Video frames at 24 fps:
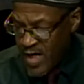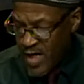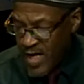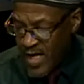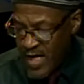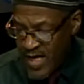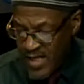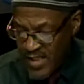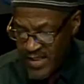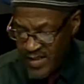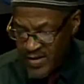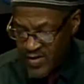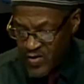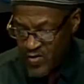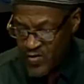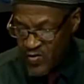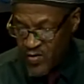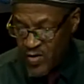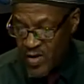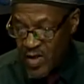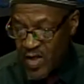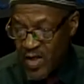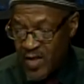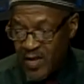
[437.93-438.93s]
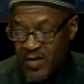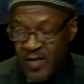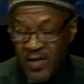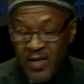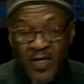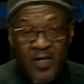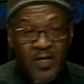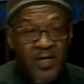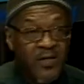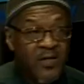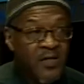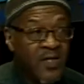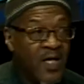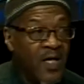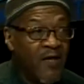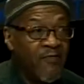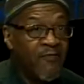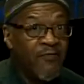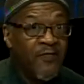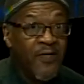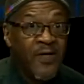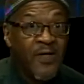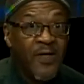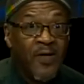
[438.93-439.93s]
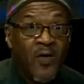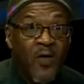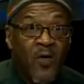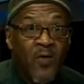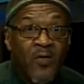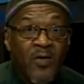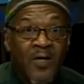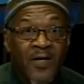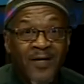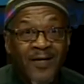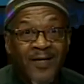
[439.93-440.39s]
like to get into that video.